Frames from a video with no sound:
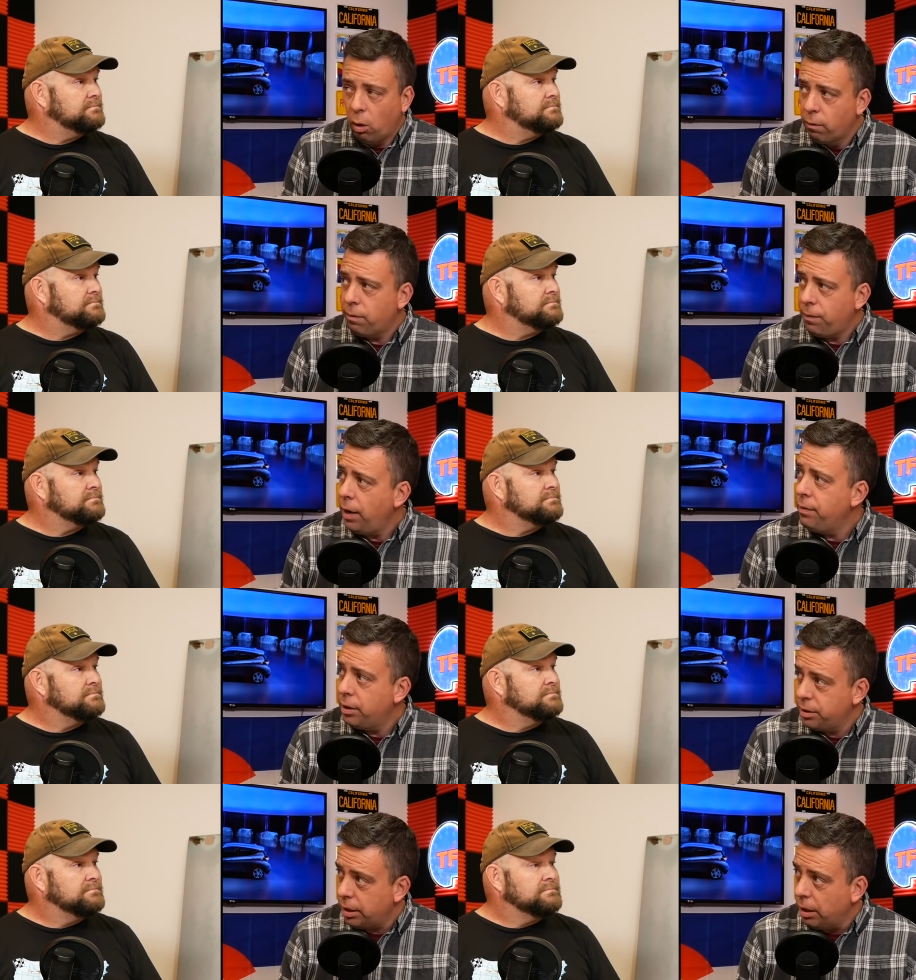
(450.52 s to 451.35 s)
Speaker 1: over
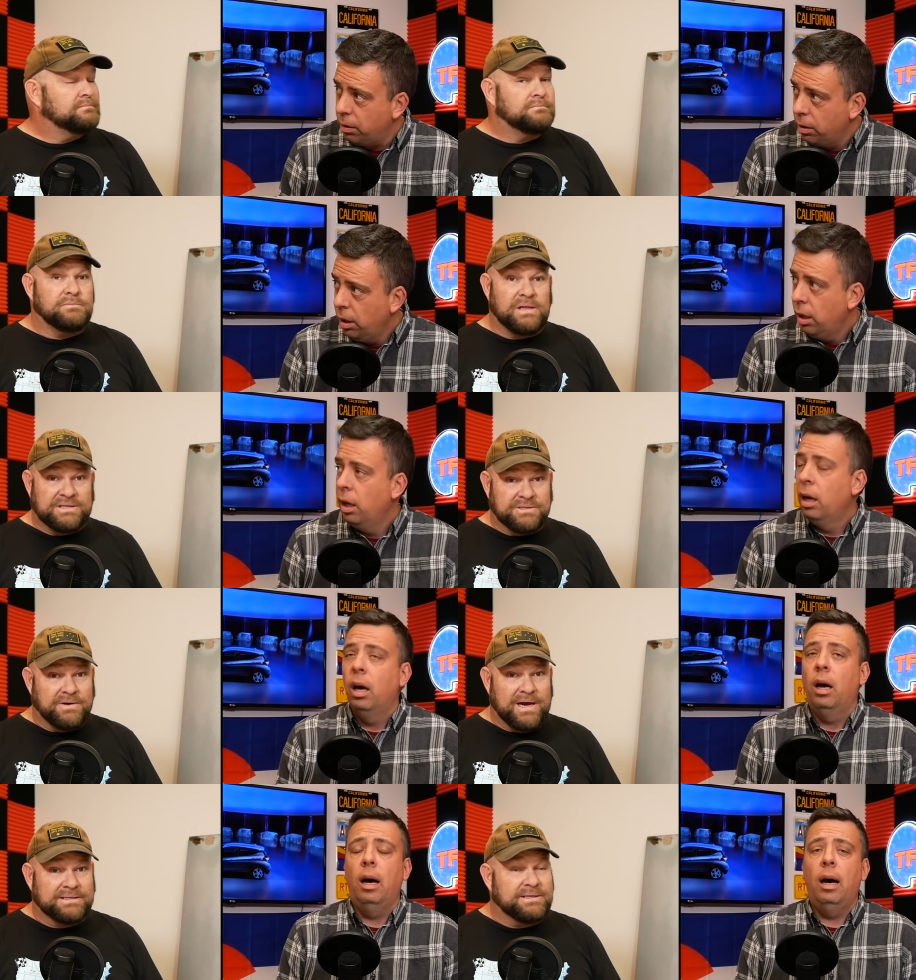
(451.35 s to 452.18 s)
five years ago. That's
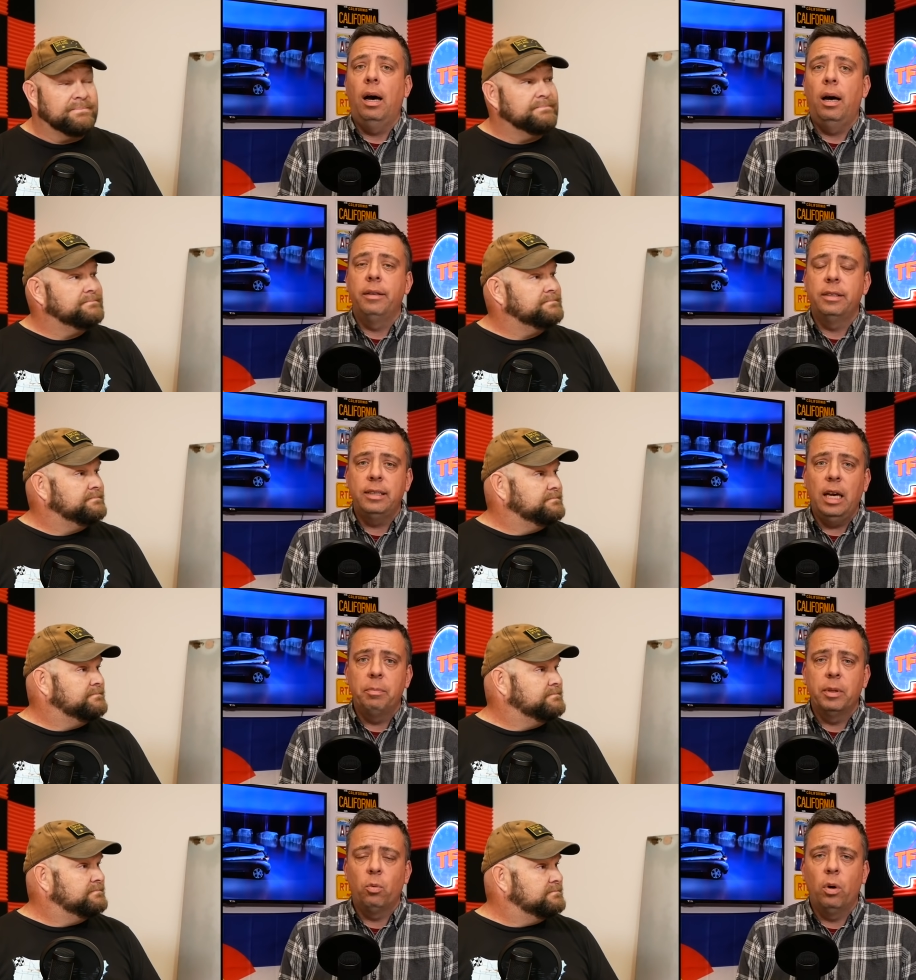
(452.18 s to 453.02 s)
correct. Uh, the
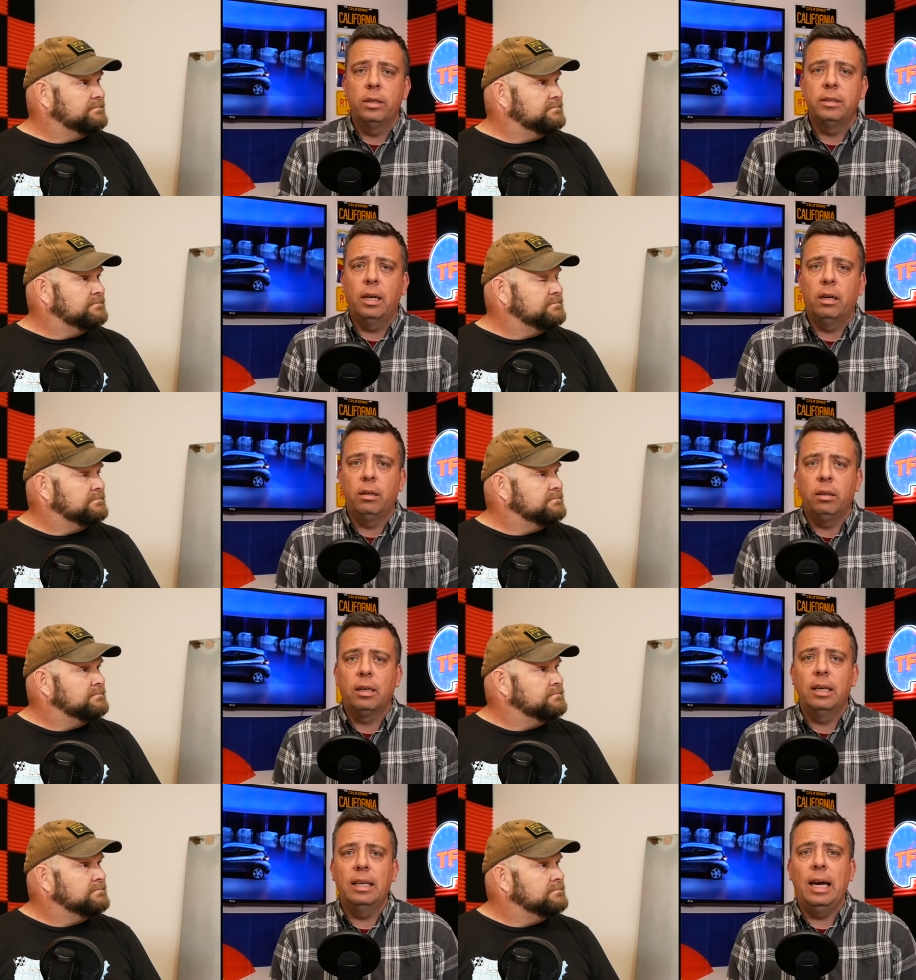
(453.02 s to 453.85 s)
statement was they're
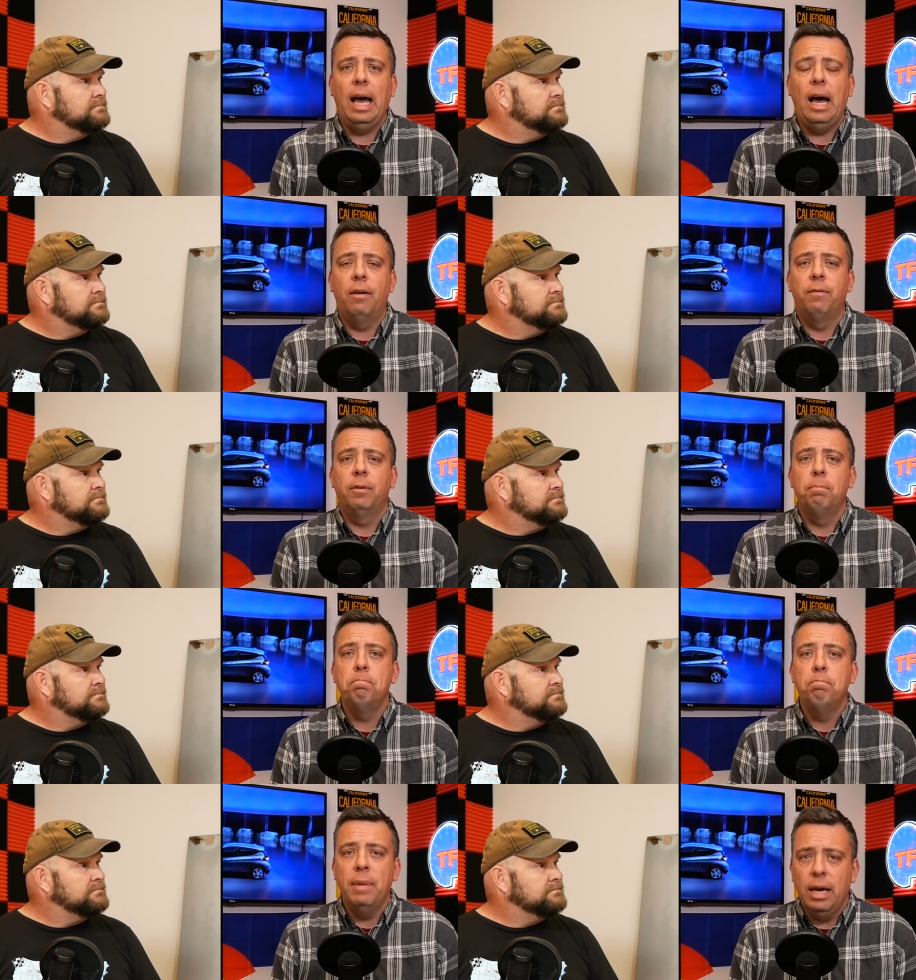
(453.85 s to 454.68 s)
going to have
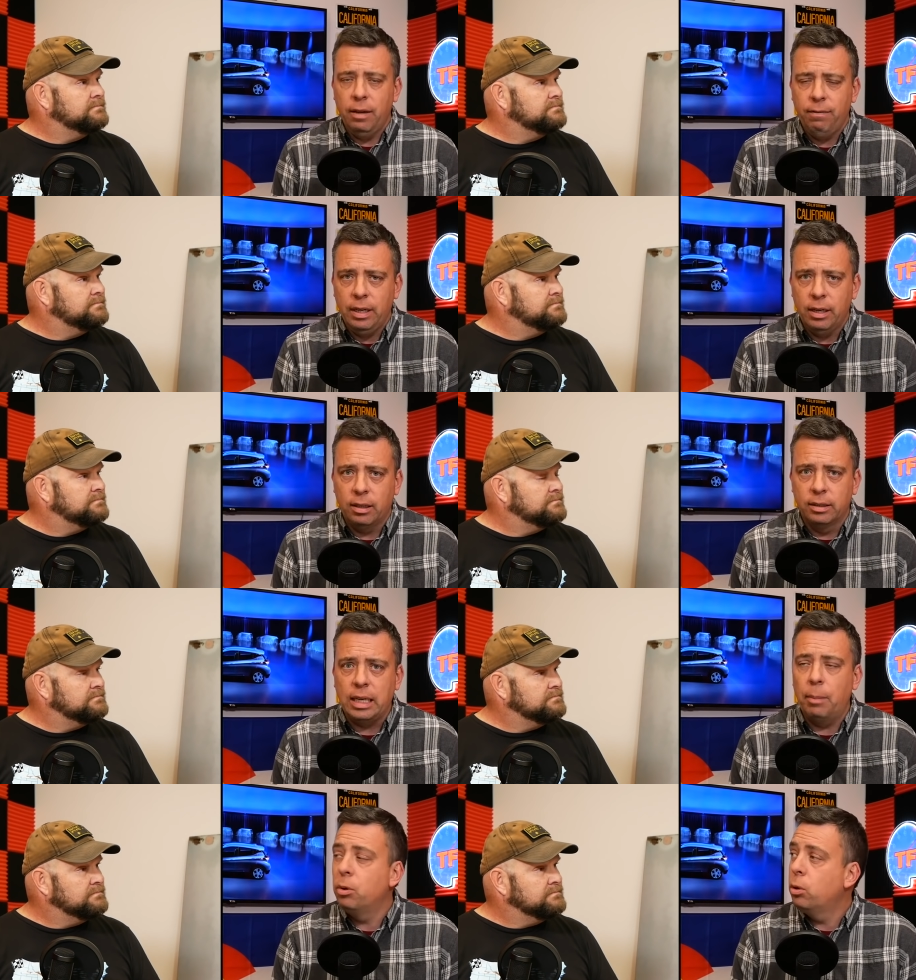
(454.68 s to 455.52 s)
many
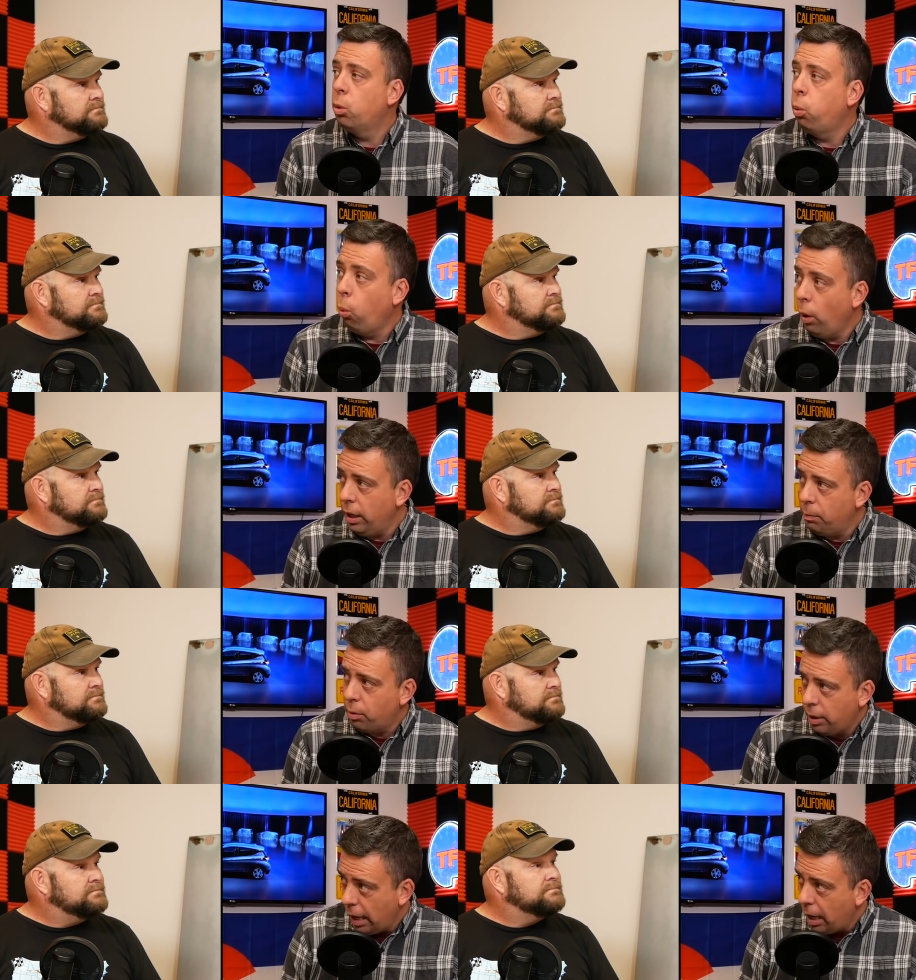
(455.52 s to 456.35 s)
vehicles, up to
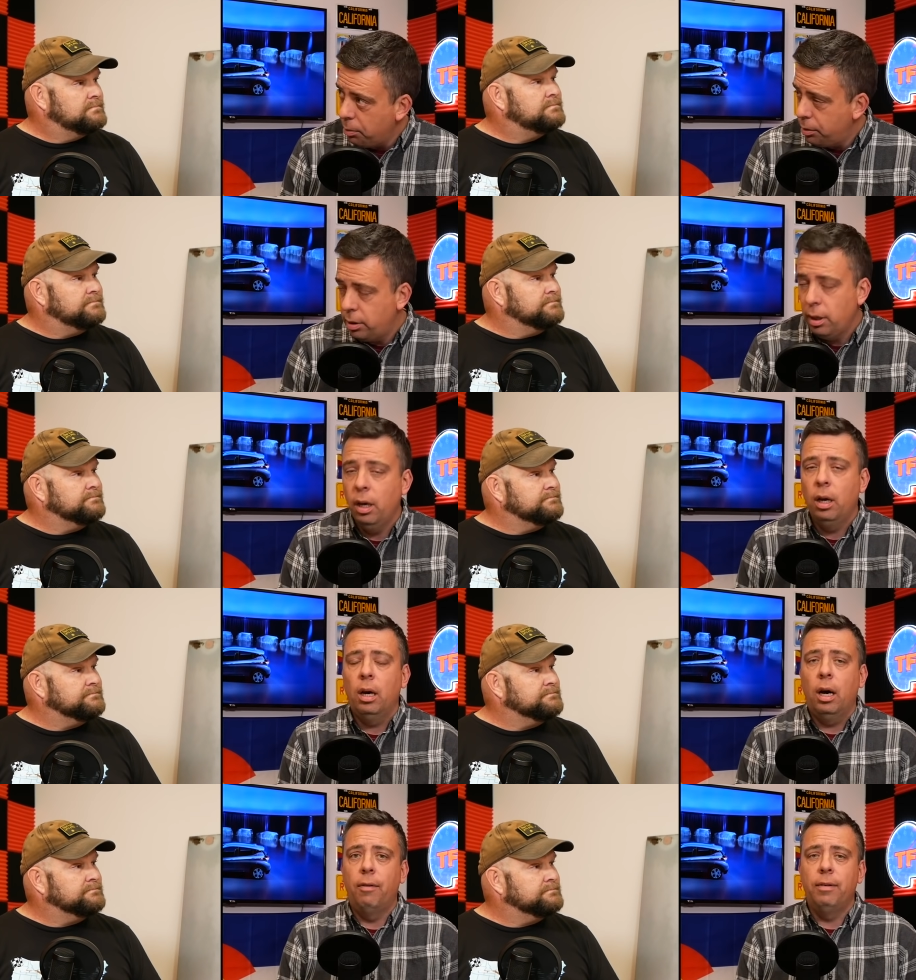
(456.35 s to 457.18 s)
20 perhaps,
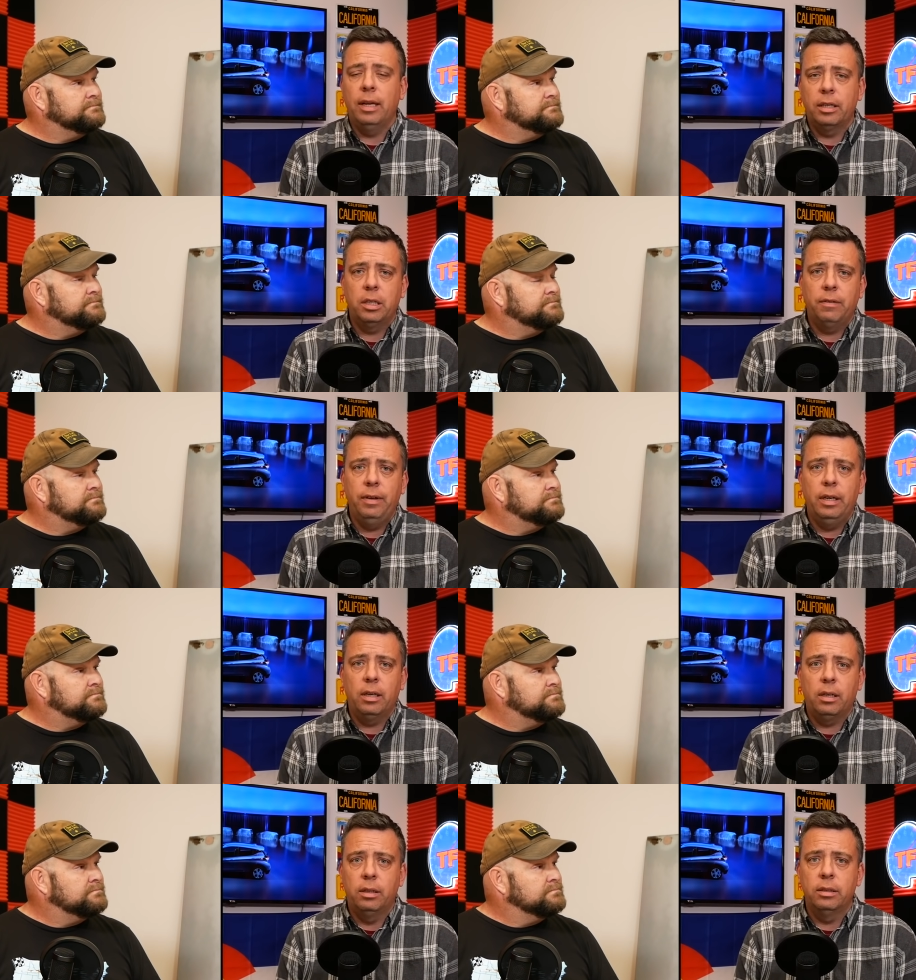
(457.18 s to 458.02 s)
mm-hmm. of electric
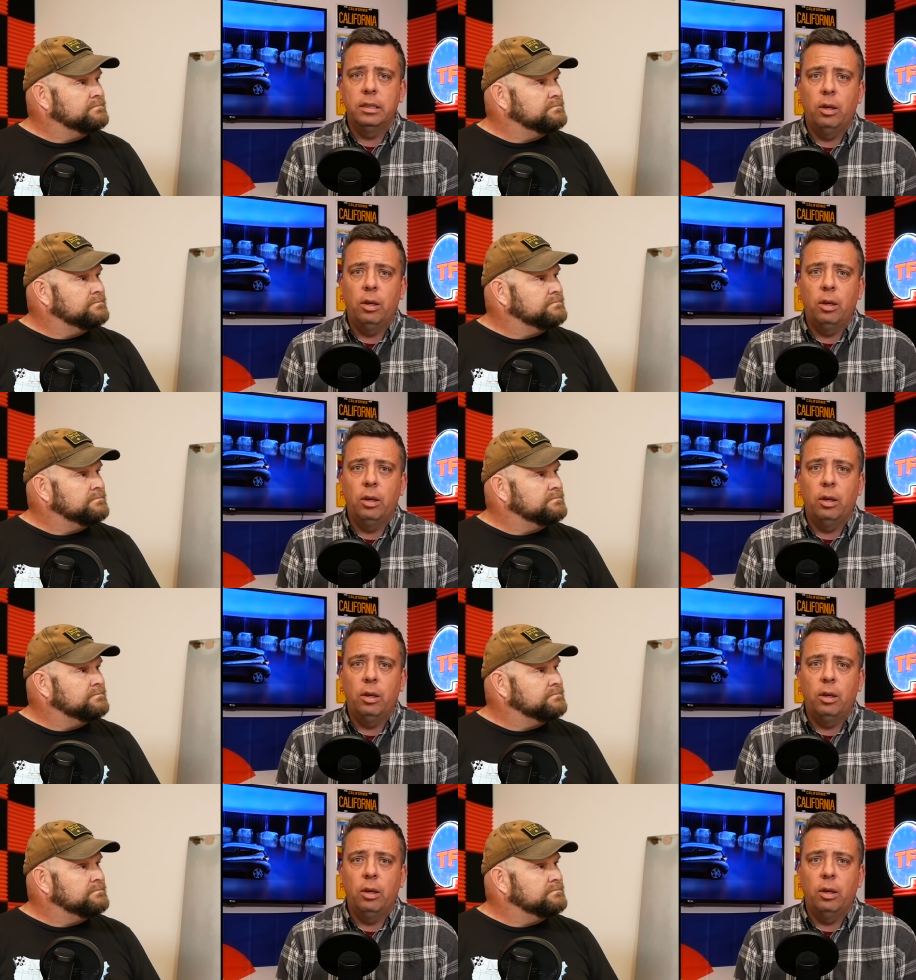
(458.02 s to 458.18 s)
vehicles